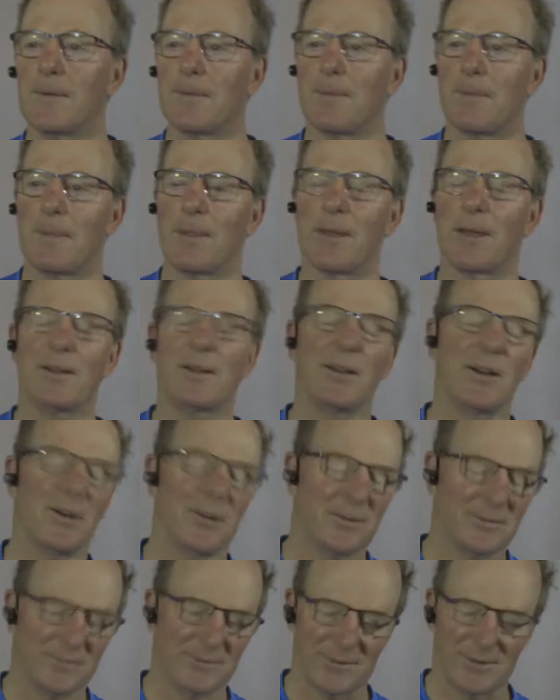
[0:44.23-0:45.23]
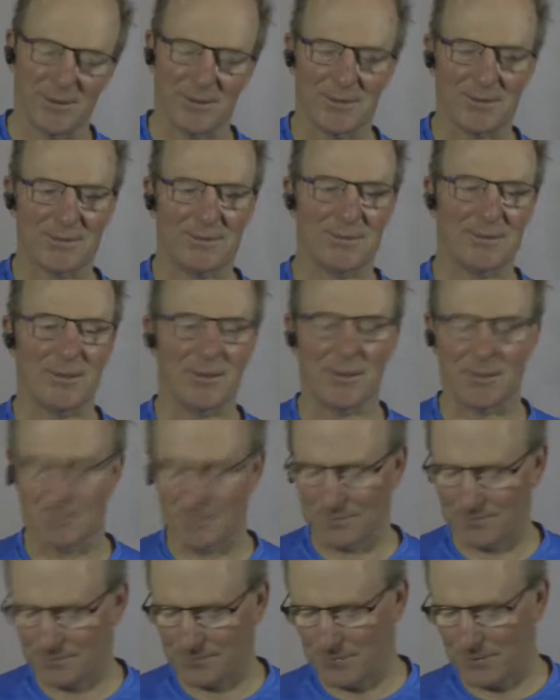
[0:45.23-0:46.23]
No.
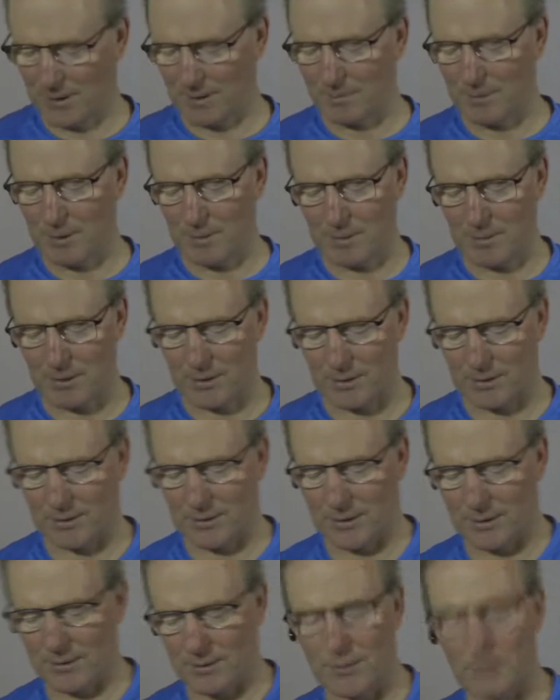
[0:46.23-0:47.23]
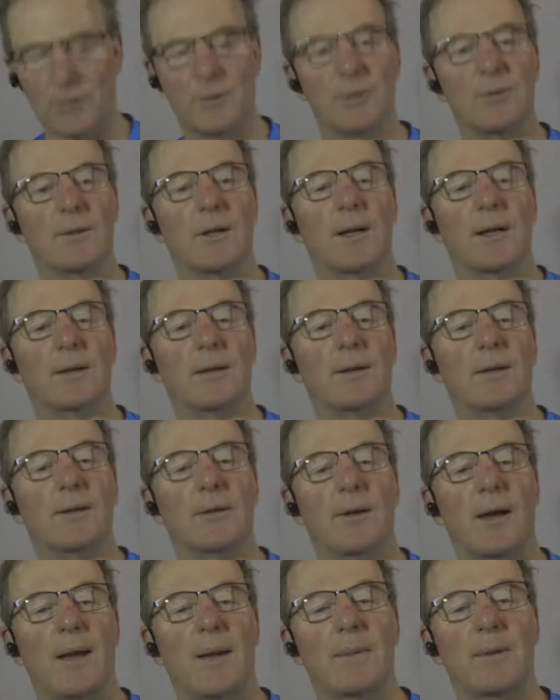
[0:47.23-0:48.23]
Like Bill Murray said, those who like Neil
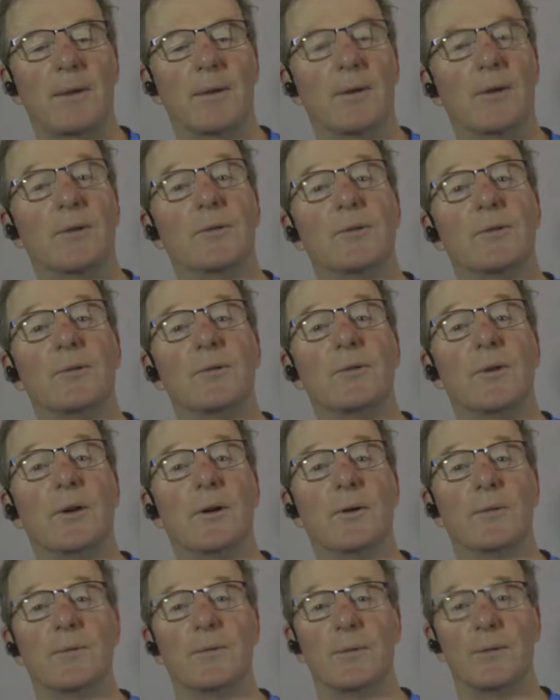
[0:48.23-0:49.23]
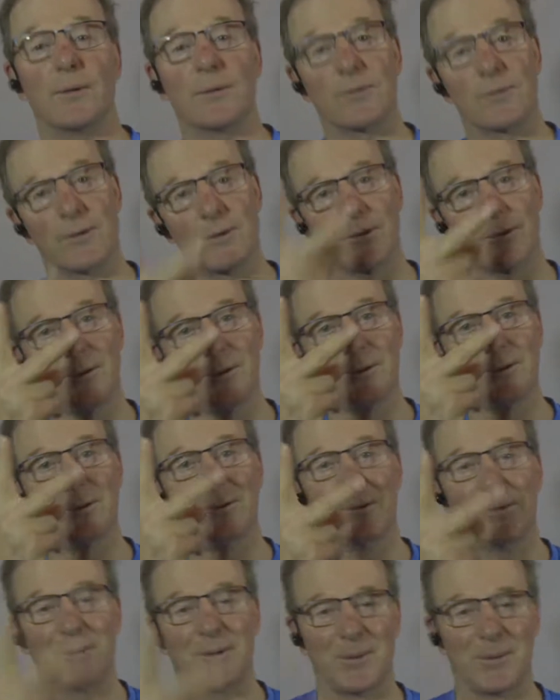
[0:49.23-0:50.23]
Diamond and those who don't. Those are the
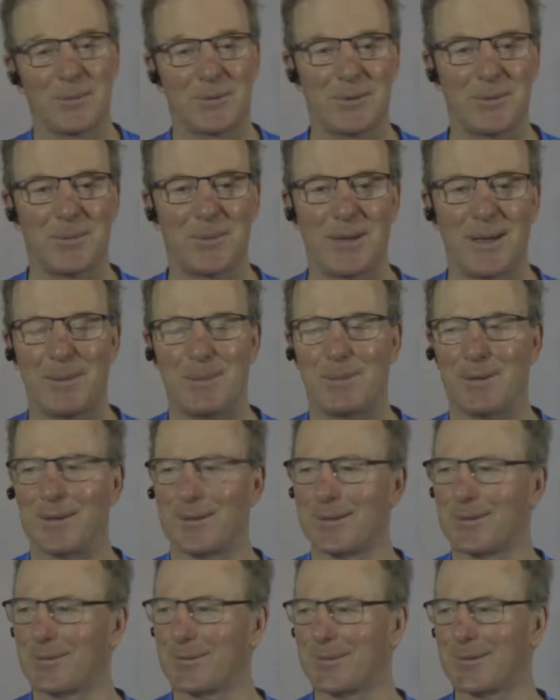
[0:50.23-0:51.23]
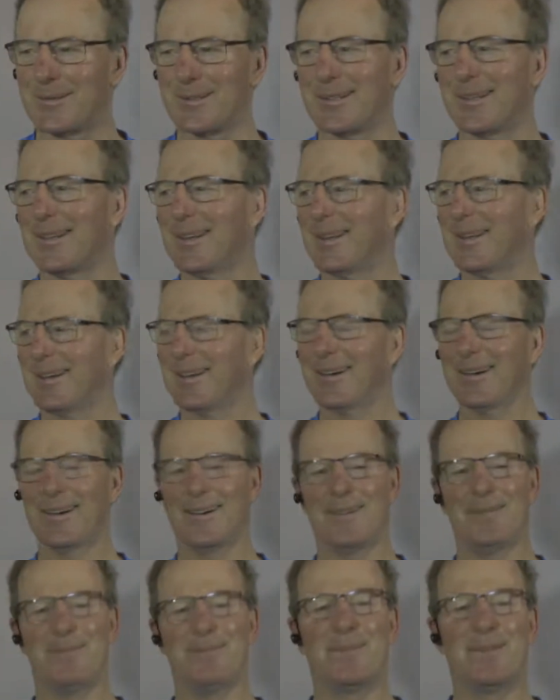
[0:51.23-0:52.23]
two groups of people in the world.
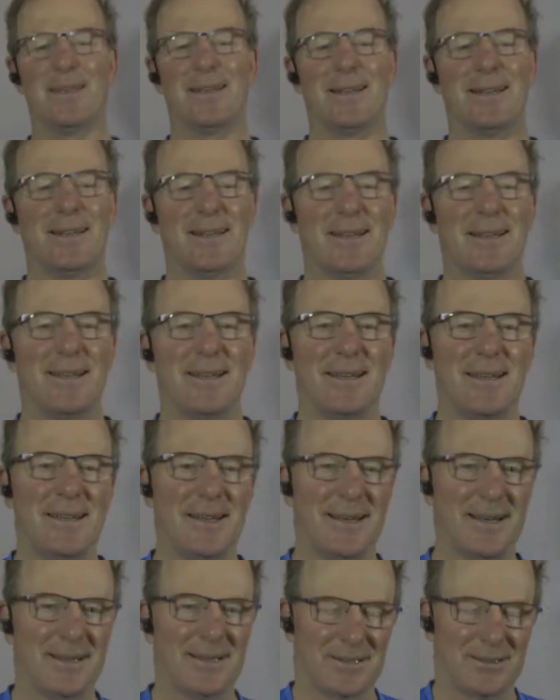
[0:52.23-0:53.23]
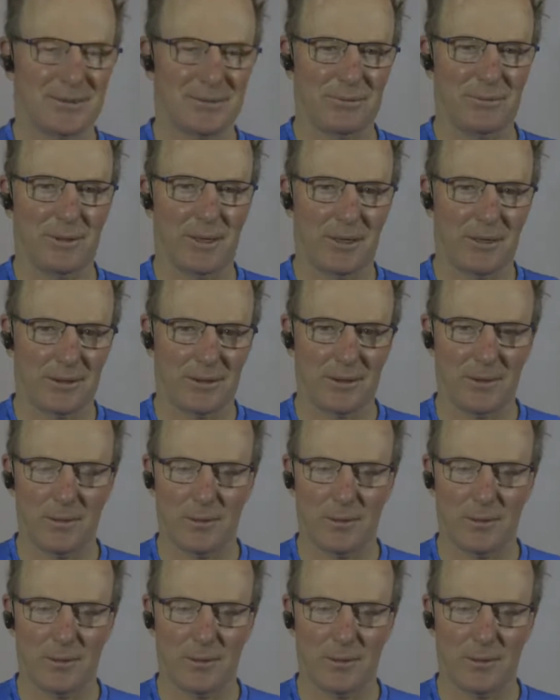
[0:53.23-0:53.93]
Yes, welcome.